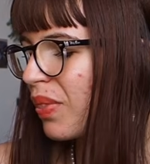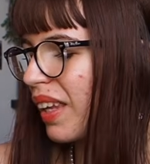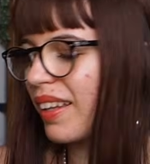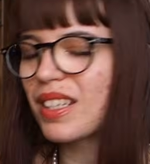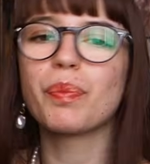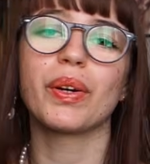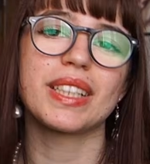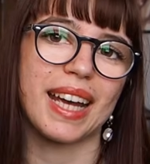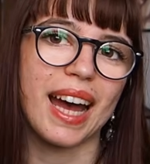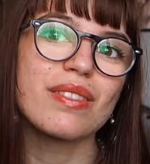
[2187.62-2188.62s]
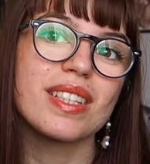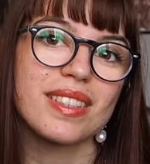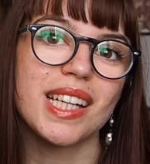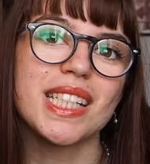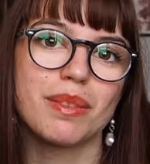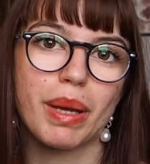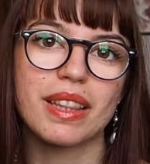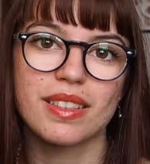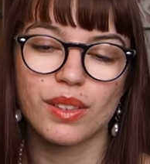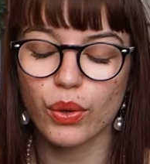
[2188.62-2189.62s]
At this point I have decided to make
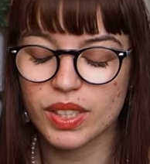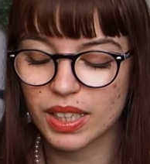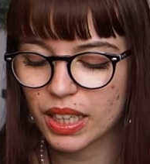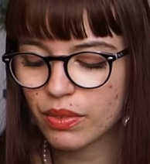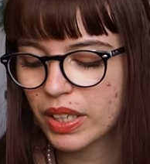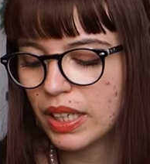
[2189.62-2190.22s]
this long sleeve.